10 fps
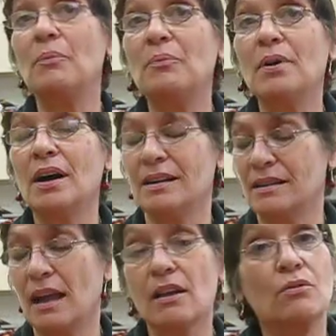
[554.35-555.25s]
But
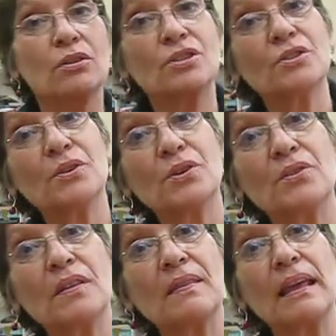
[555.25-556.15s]
I also heard
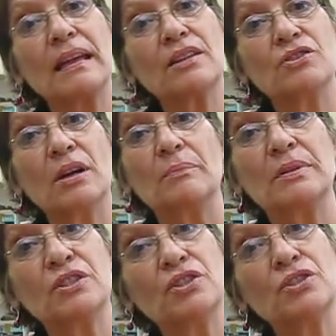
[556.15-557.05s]
that they can jump
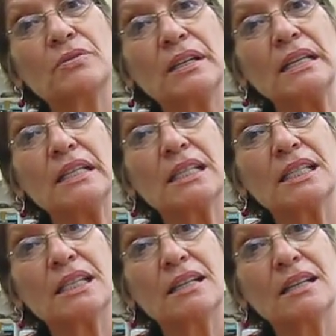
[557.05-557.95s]
into trees.